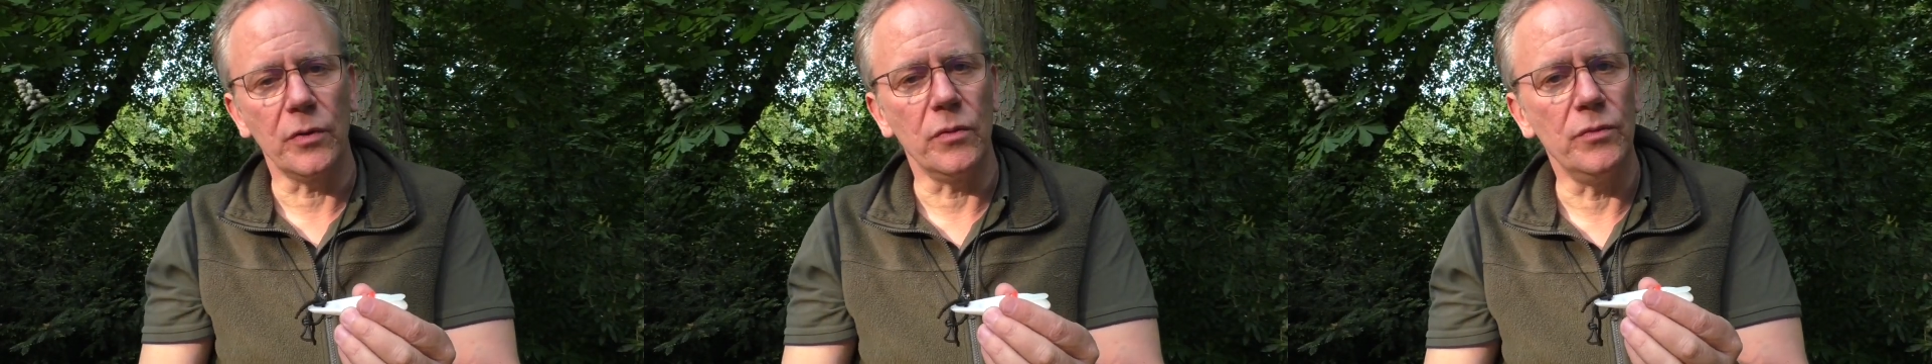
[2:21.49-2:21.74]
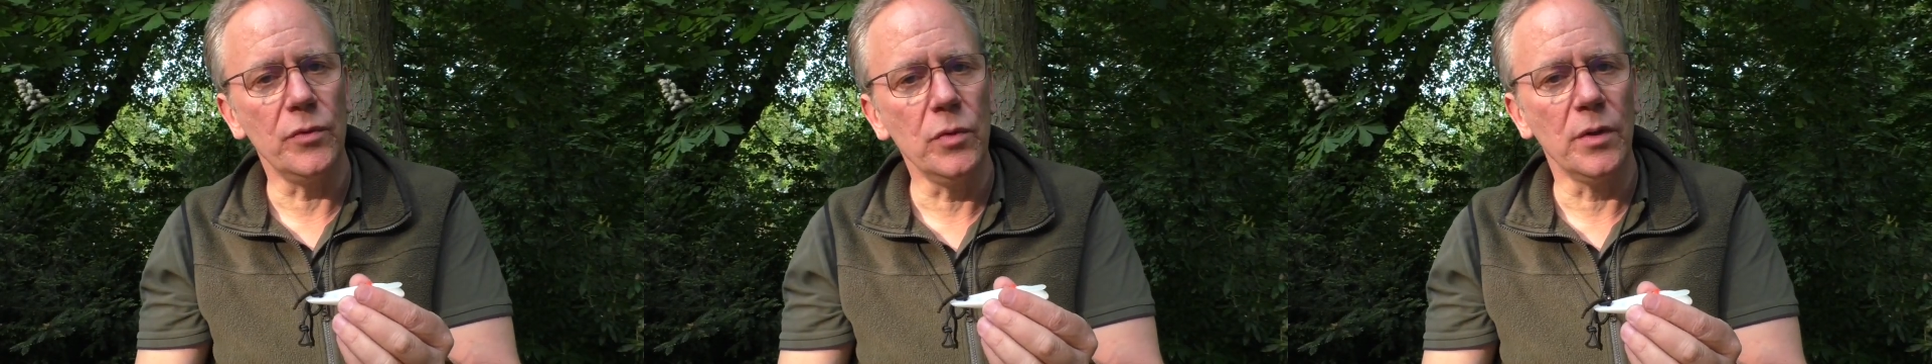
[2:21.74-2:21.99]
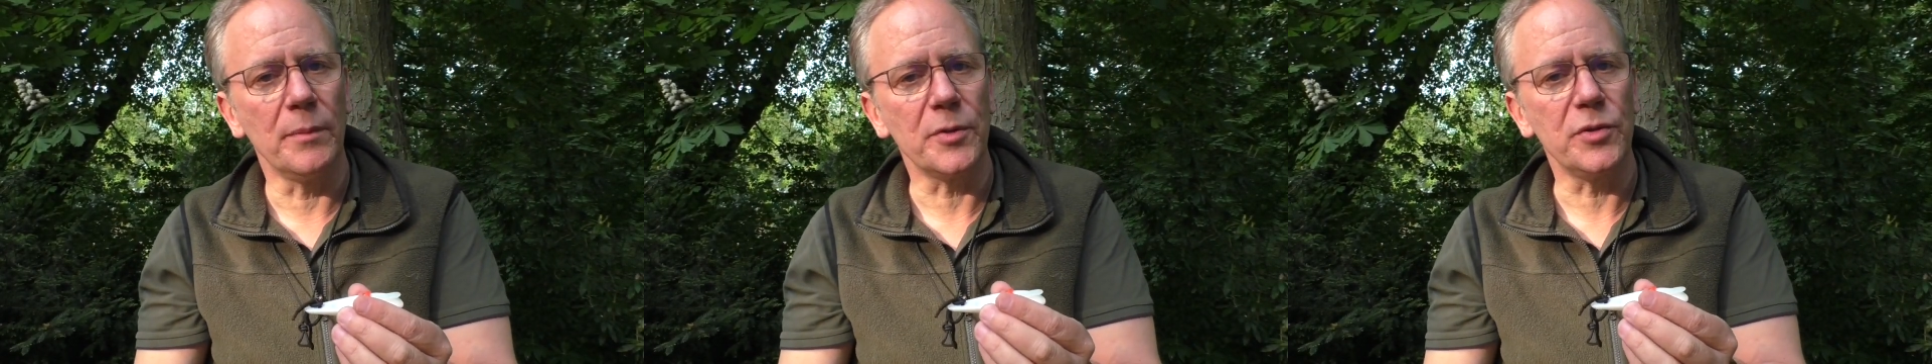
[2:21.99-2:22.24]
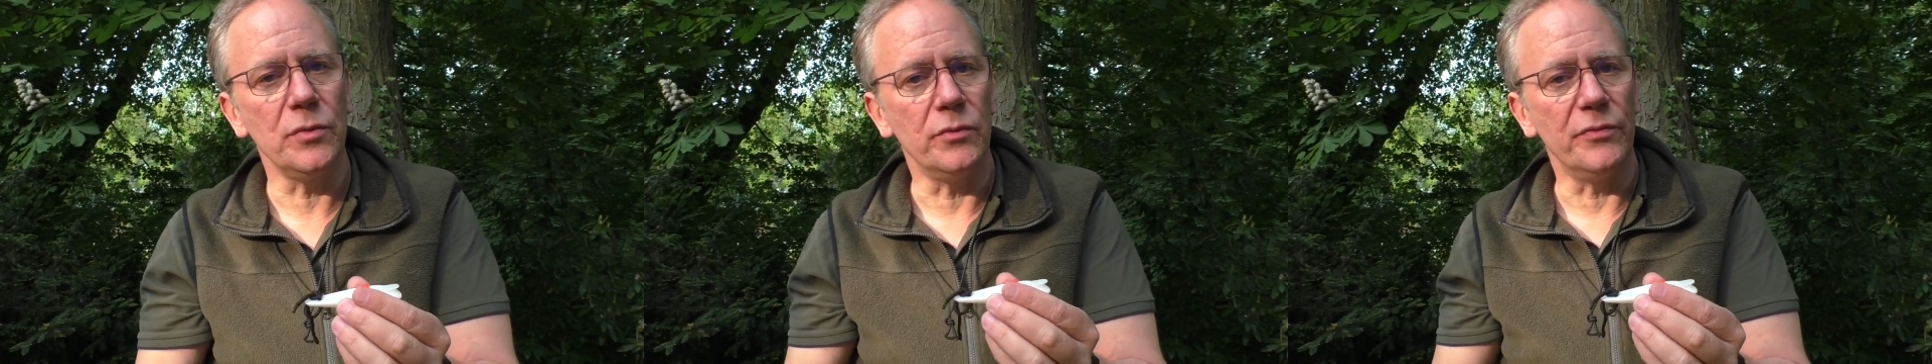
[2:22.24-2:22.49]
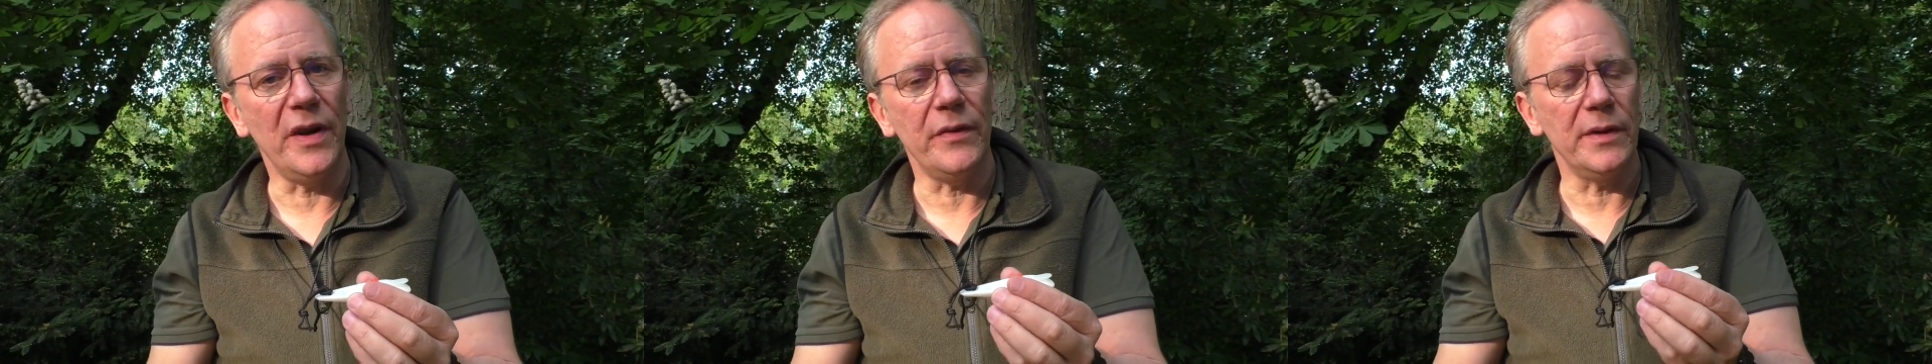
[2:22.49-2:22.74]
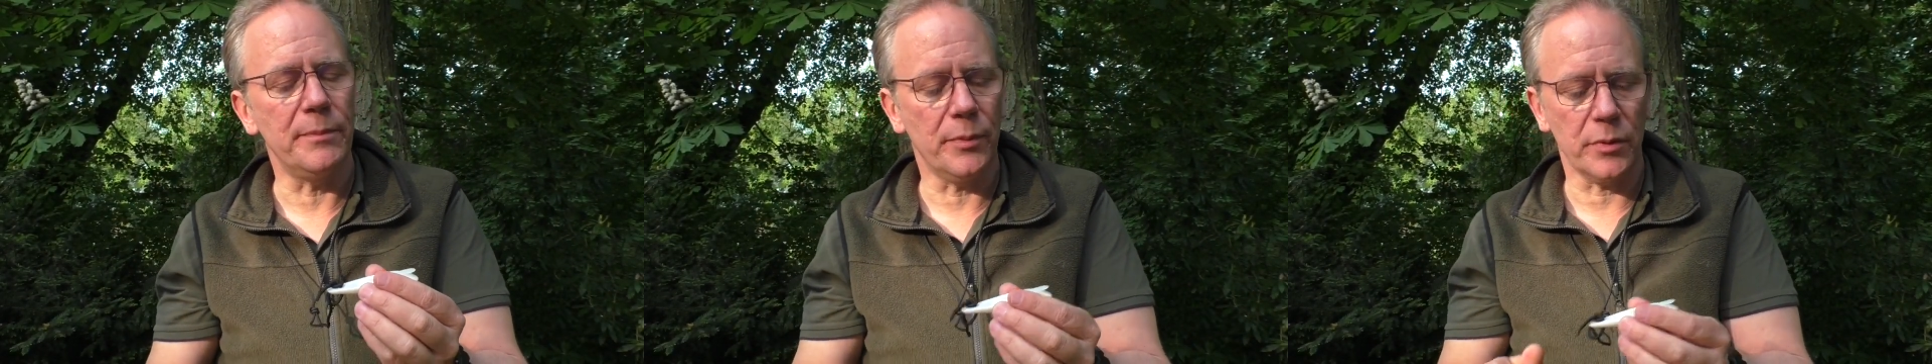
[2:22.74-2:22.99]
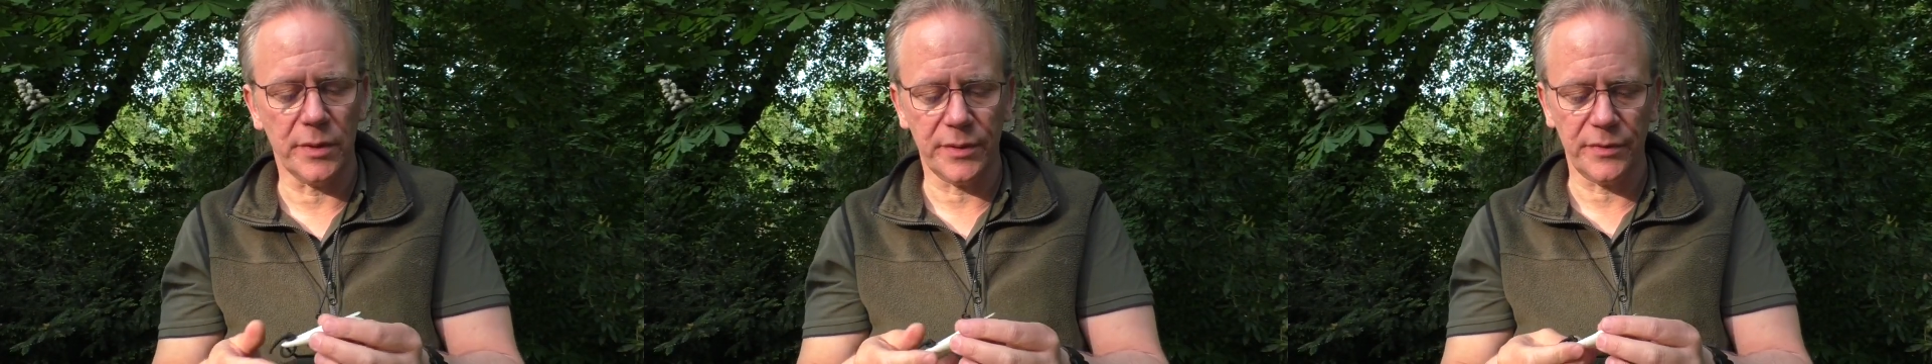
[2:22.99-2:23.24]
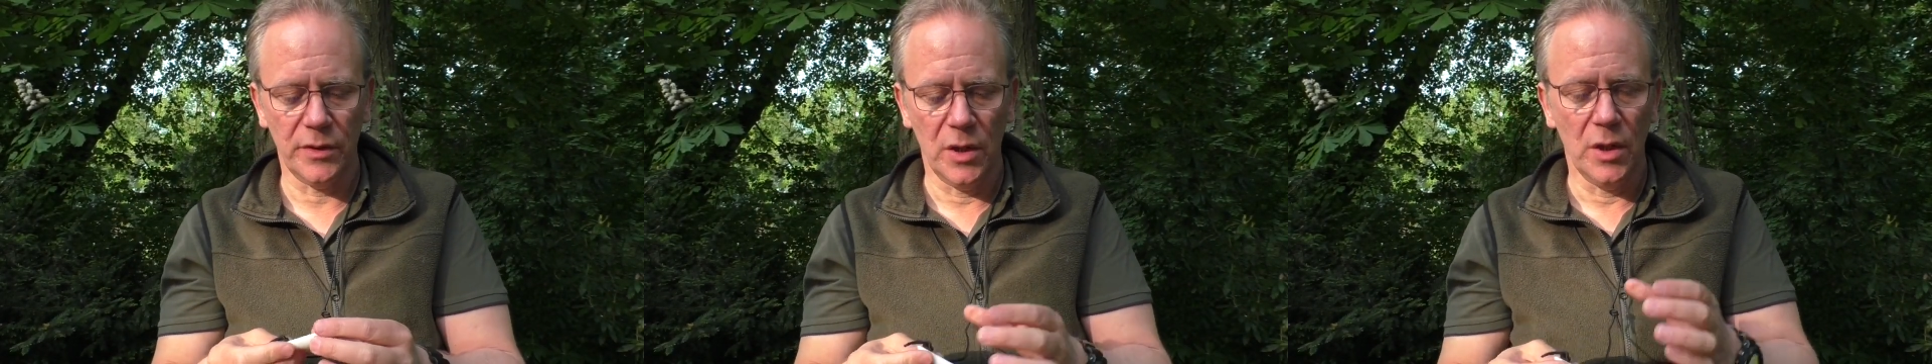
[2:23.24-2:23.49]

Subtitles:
rule number 2, very important,